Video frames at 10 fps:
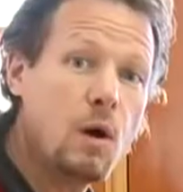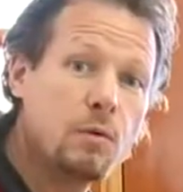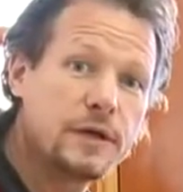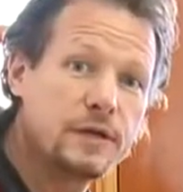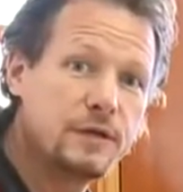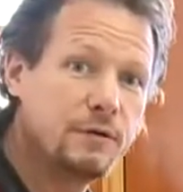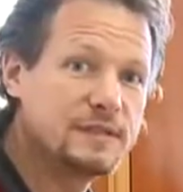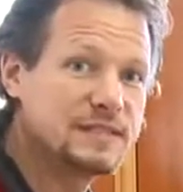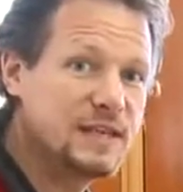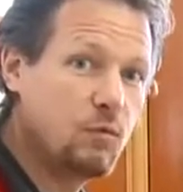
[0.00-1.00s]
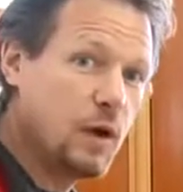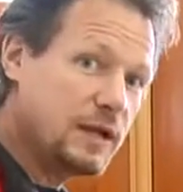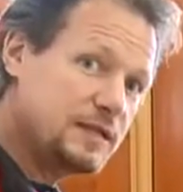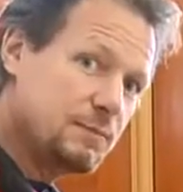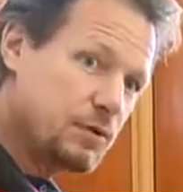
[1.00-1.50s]
what we're going to do is see what
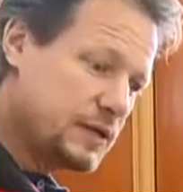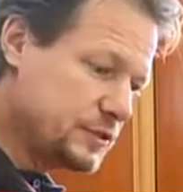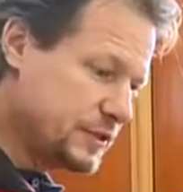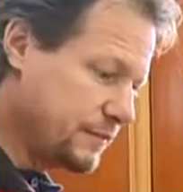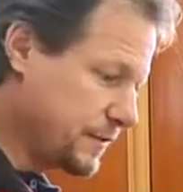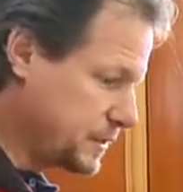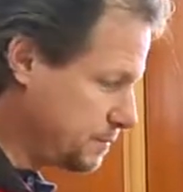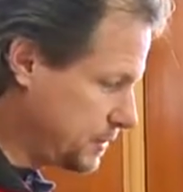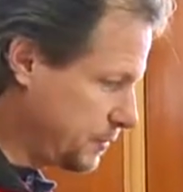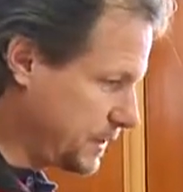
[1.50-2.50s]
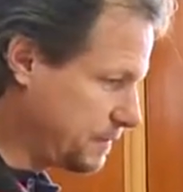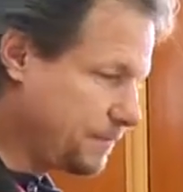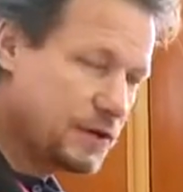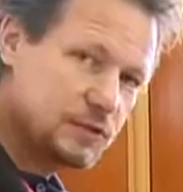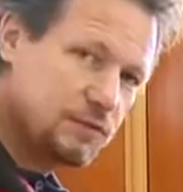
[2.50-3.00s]
is the pressure difference between the
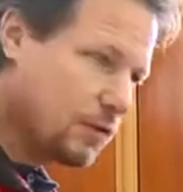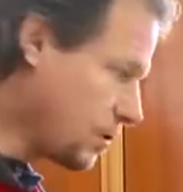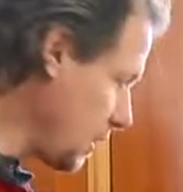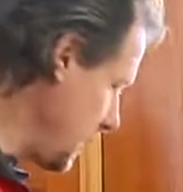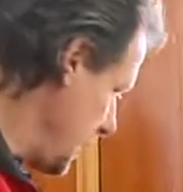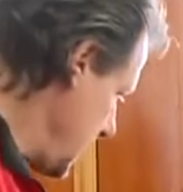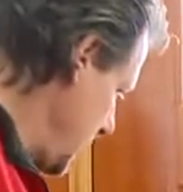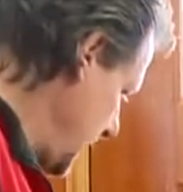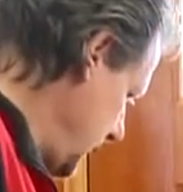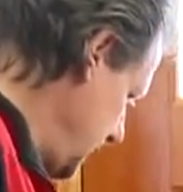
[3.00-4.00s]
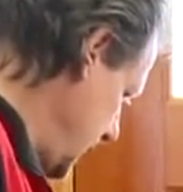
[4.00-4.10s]
first floor and